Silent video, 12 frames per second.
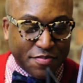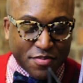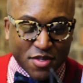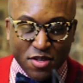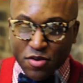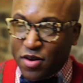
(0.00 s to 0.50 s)

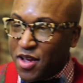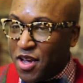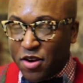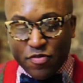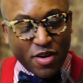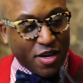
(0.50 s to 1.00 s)
So
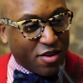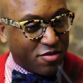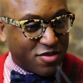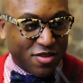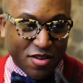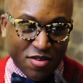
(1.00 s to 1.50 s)
anyone that
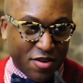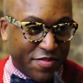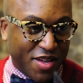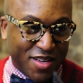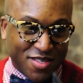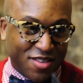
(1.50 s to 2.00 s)
goes to the
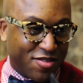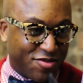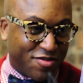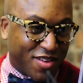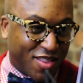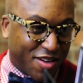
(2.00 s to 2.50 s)
Army has to go
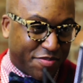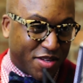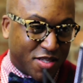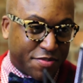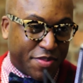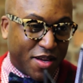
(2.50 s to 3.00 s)
to
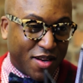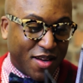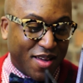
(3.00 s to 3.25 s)
Columbus. But